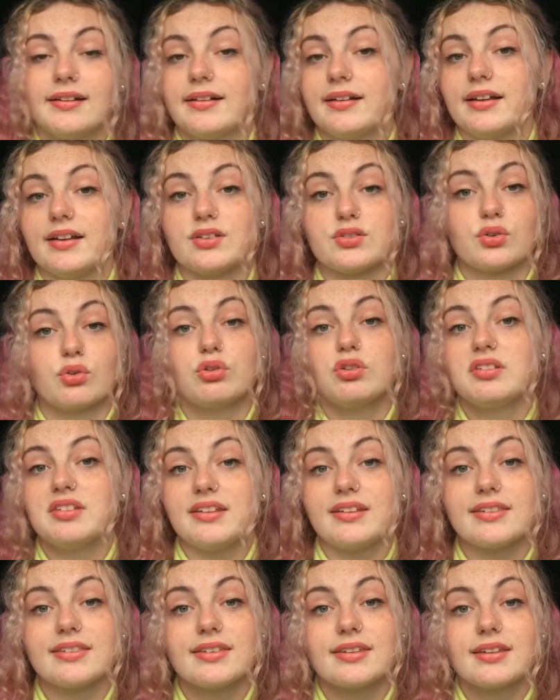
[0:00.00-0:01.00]
is all you
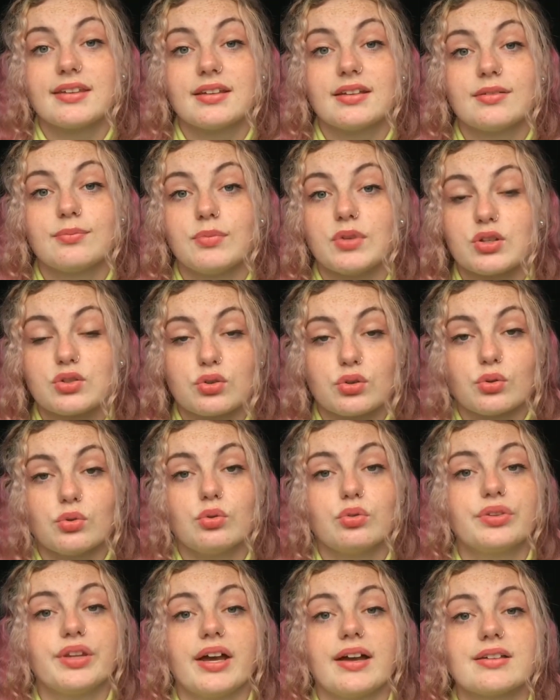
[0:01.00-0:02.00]
need. Make sure the
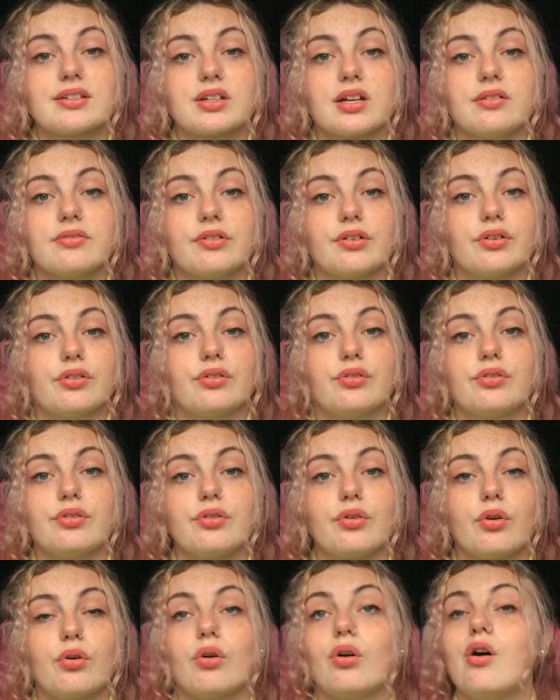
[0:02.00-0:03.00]
whole tat's covered, do
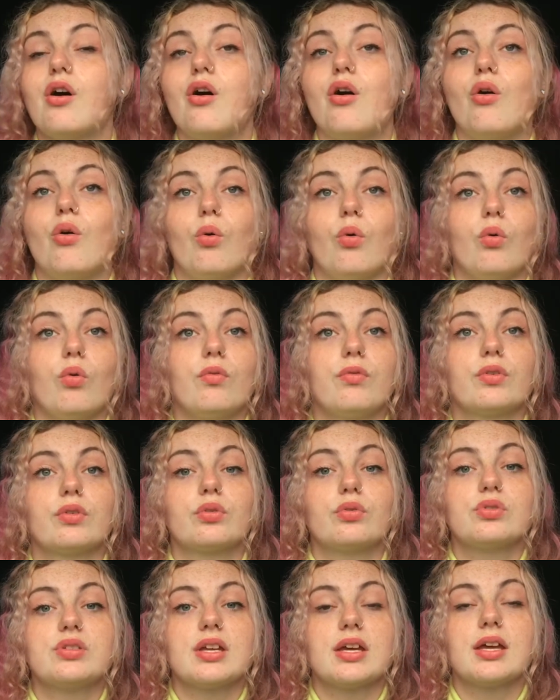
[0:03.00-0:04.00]
not
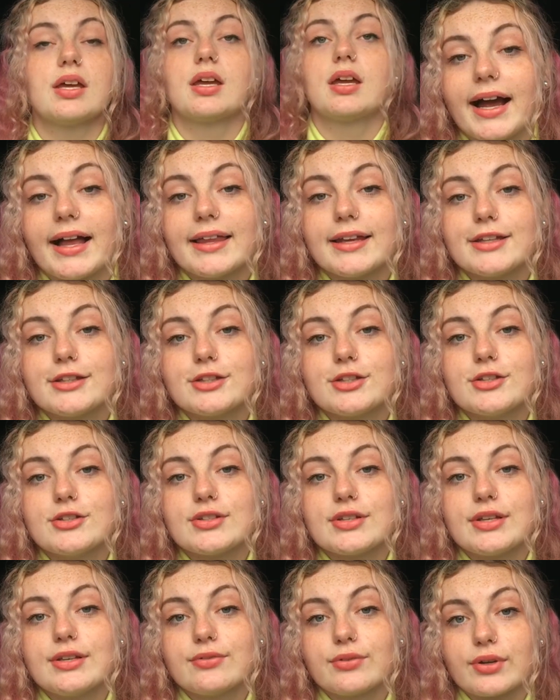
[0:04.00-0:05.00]
overload it. I like to use
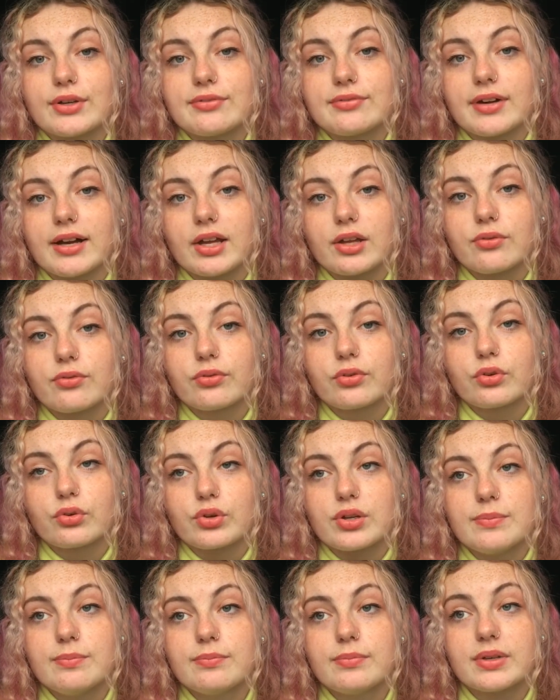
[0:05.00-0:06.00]
E45
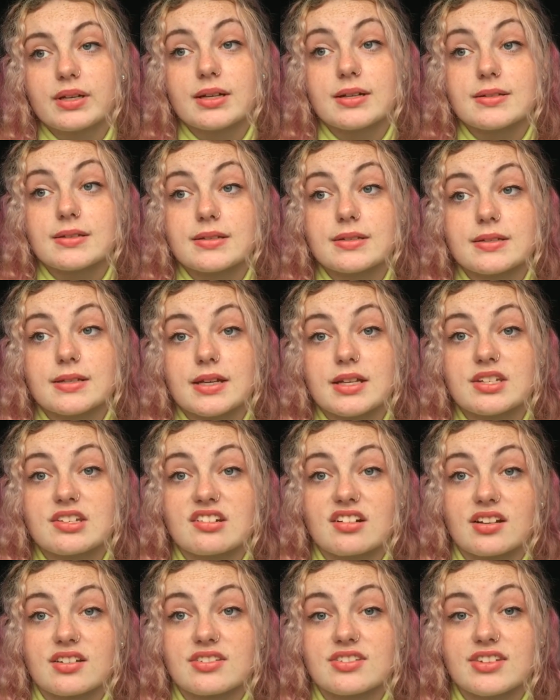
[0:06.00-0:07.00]
cream because it's nice and
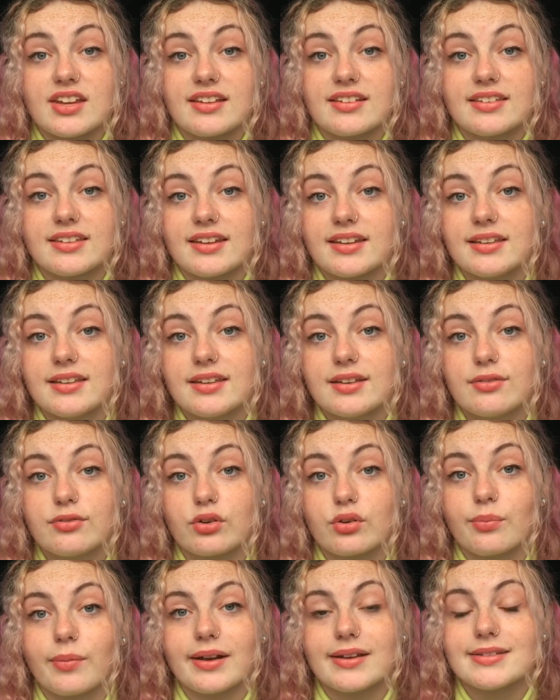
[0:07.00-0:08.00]
unscented
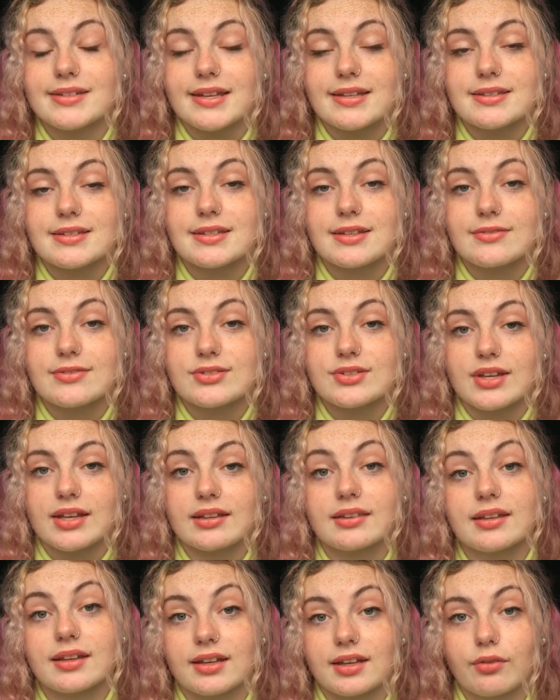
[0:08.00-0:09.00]
for my sensitive
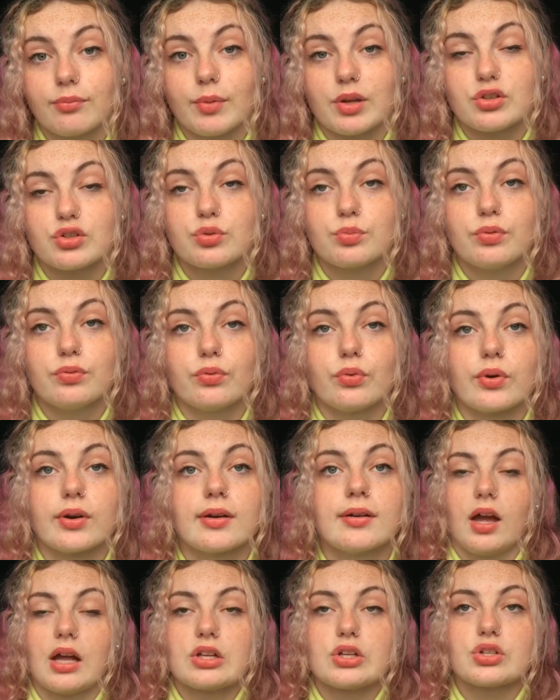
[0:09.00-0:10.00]
skin, like I've mentioned before.
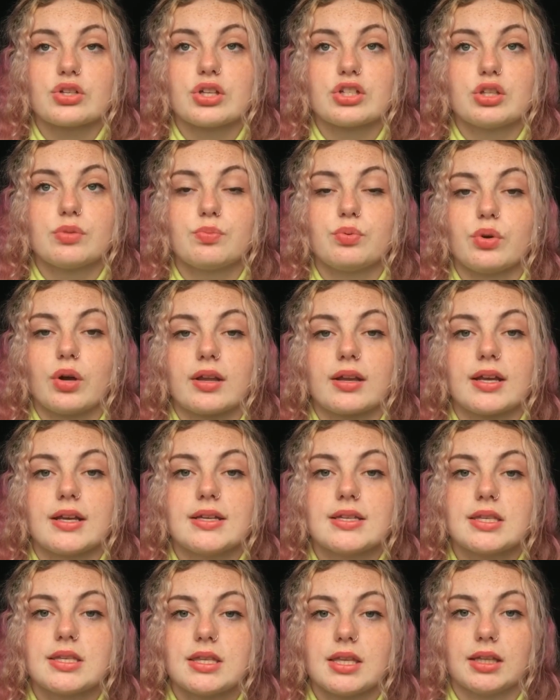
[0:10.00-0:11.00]
I just like to put a
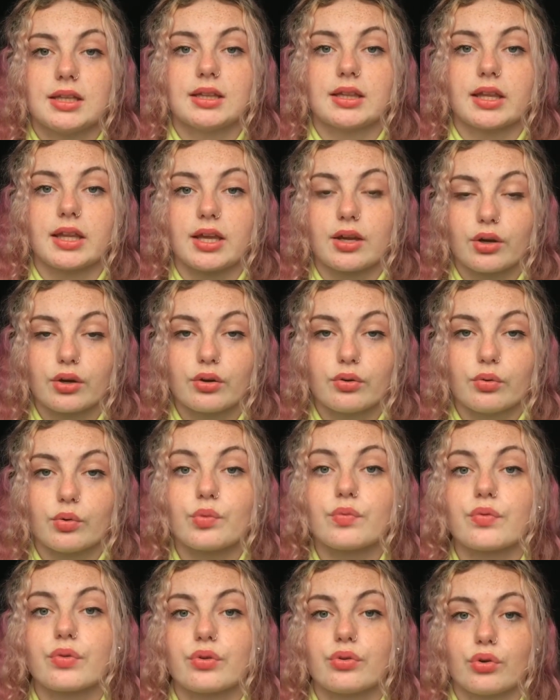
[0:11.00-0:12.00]
nice thin layer
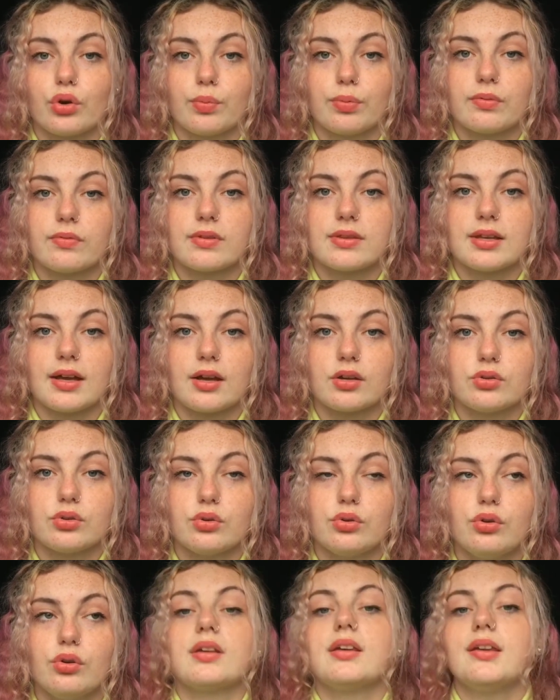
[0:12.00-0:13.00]
over the top of the
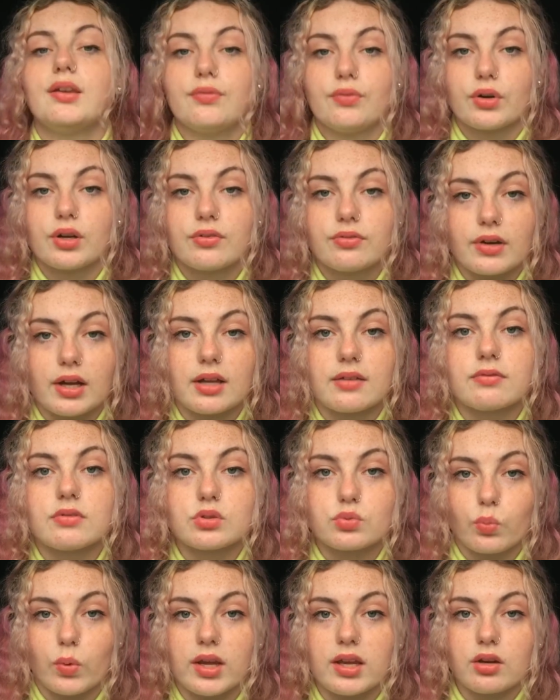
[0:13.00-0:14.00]
tattoo. E45 is
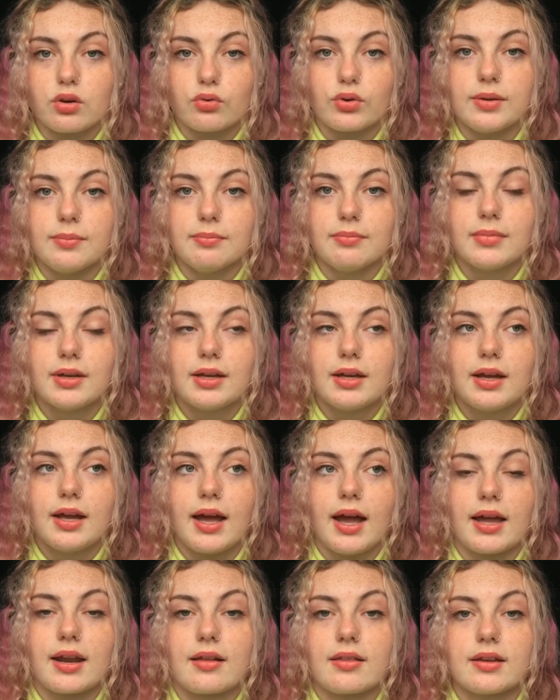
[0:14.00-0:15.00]
white cream
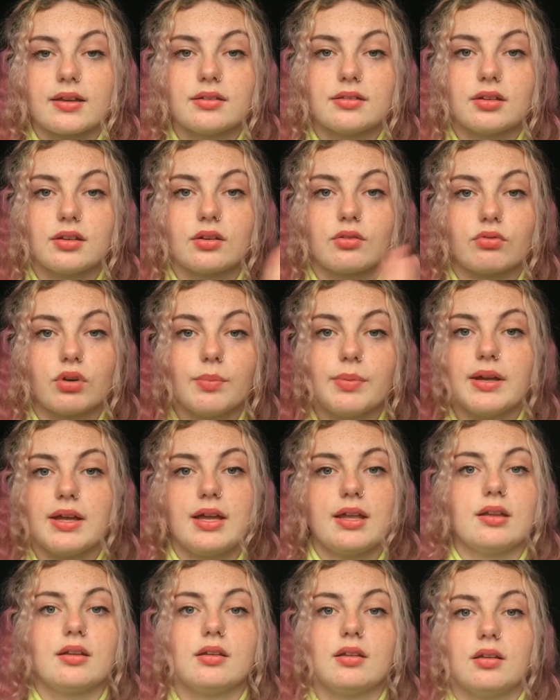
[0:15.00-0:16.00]
and I like to rub it
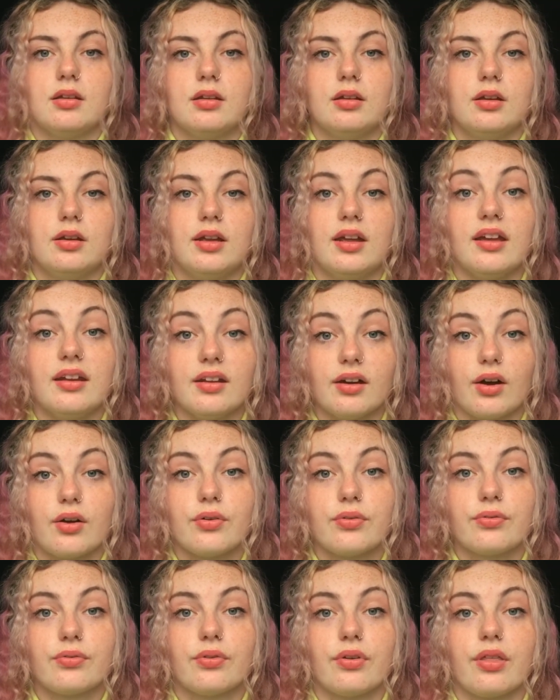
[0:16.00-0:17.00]
in
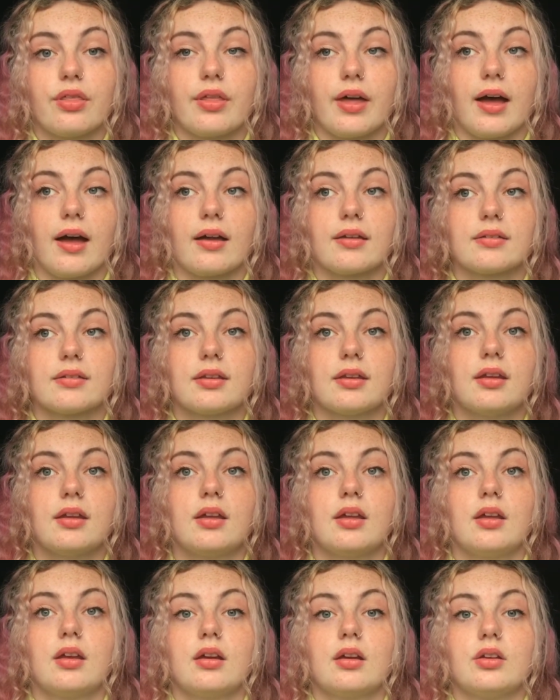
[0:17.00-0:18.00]
enough that
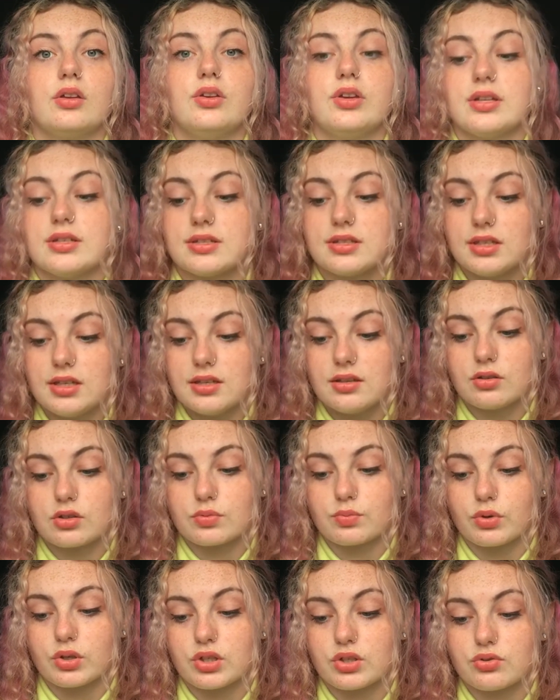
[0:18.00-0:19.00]
you can see that there's
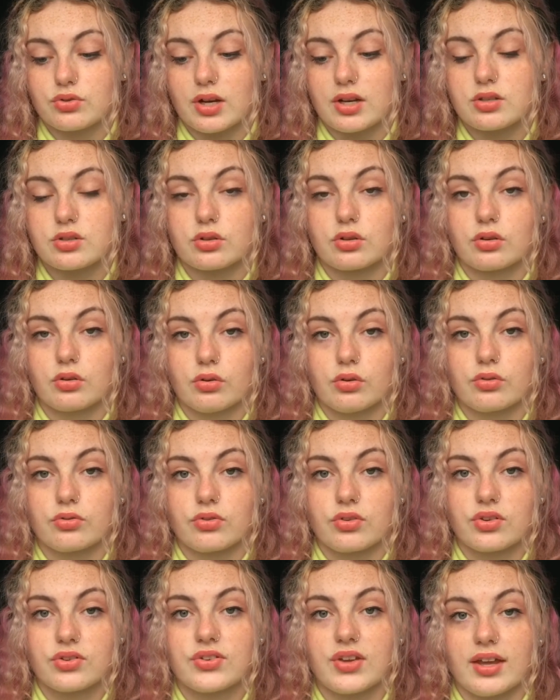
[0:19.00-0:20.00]
moisturiser on
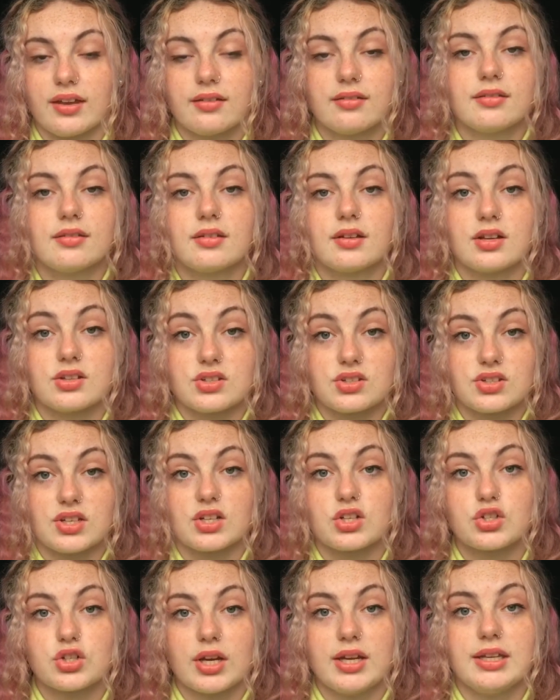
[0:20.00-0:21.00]
the skin because it's like
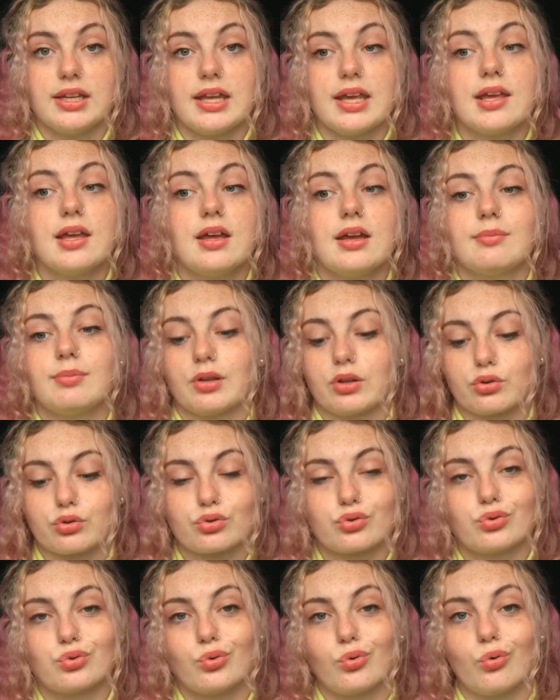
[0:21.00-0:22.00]
shiny, but there's
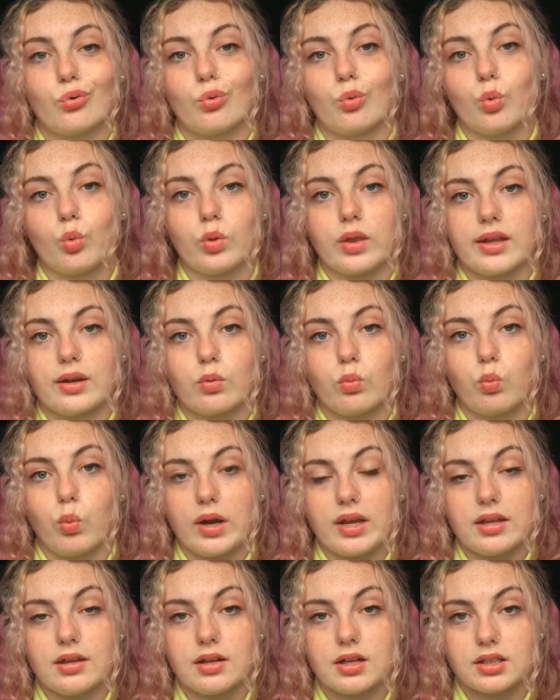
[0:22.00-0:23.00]
no like
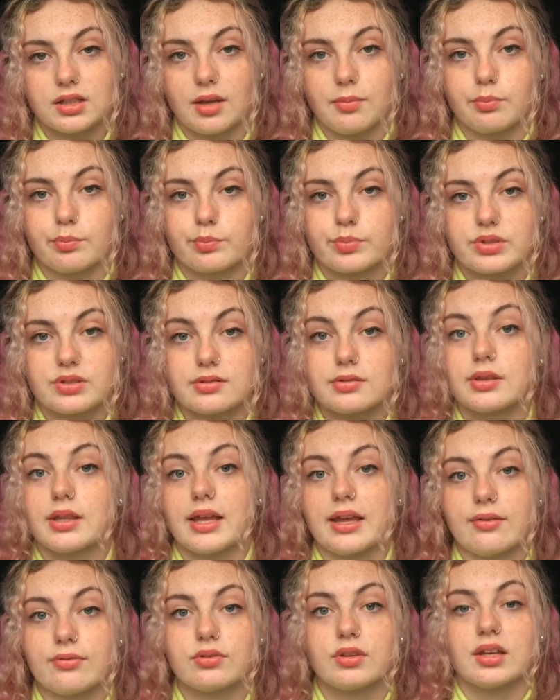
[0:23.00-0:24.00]
white clumps
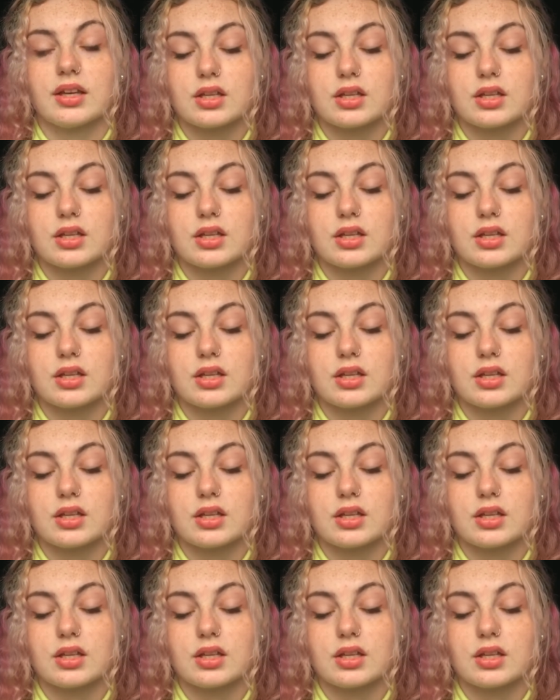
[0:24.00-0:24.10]
left, like